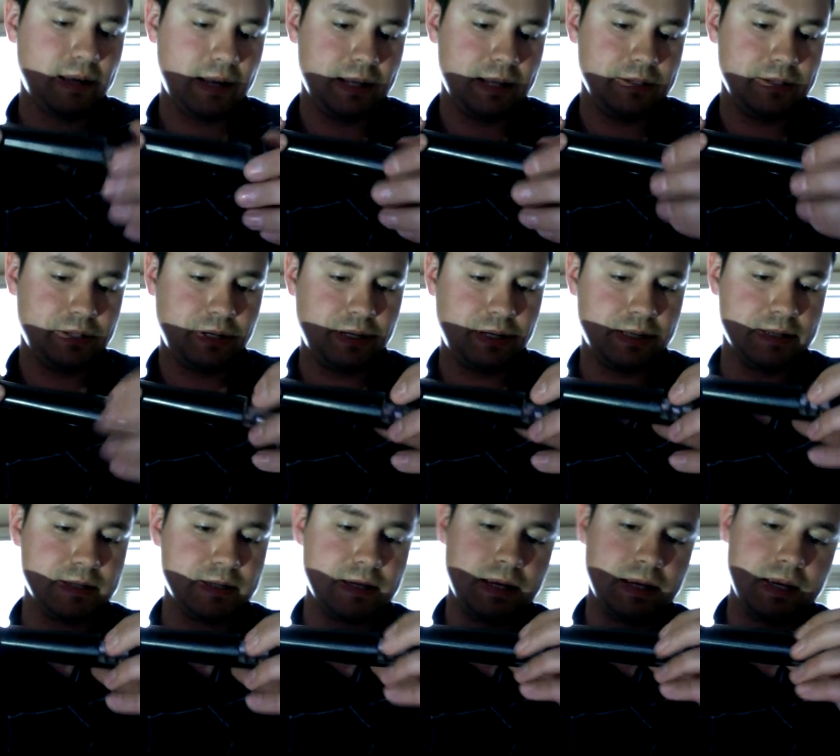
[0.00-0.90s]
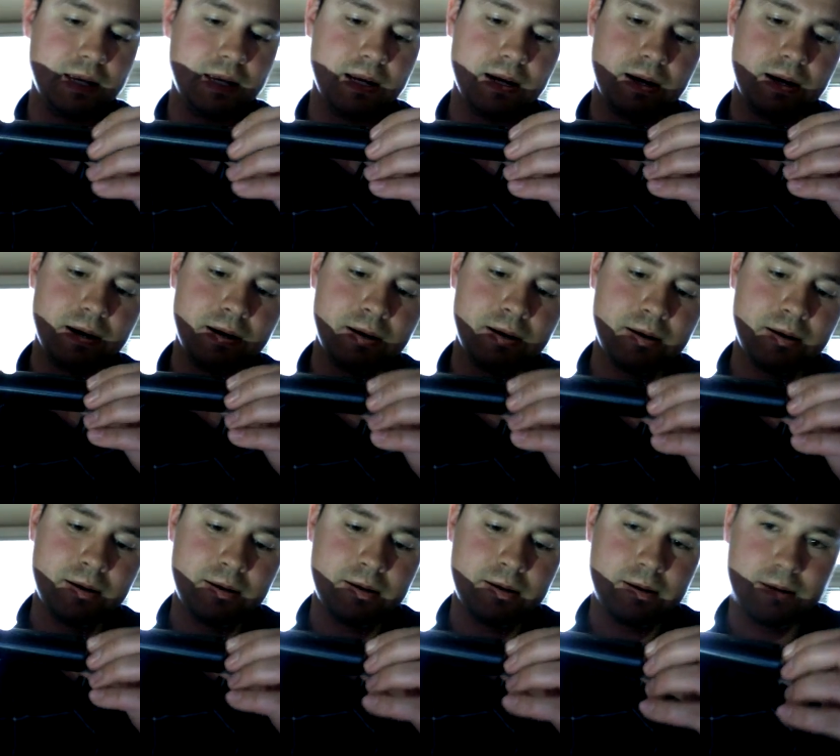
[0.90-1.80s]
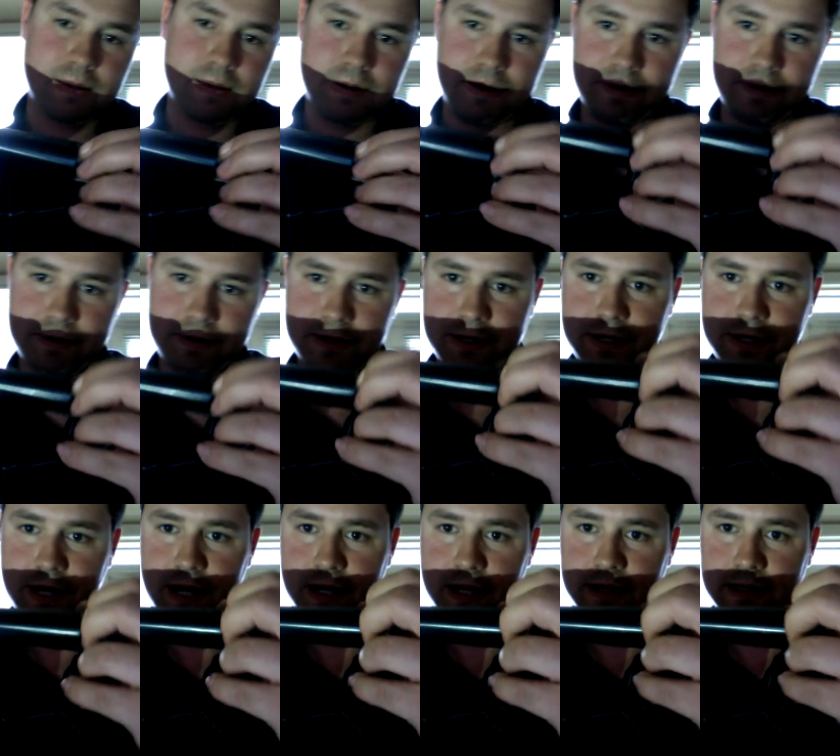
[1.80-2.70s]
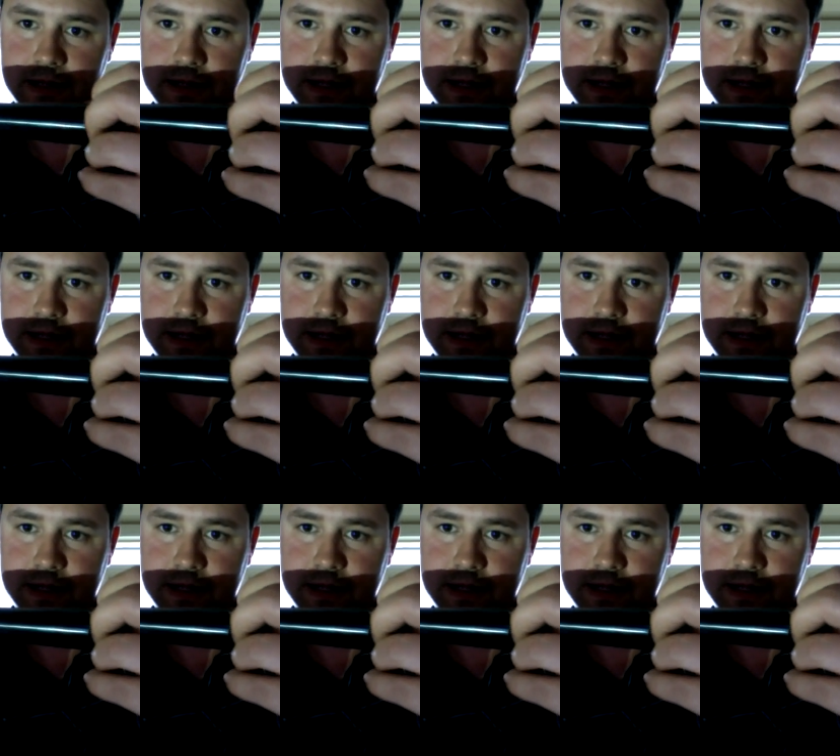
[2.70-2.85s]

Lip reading: As you can see here, here's a shell.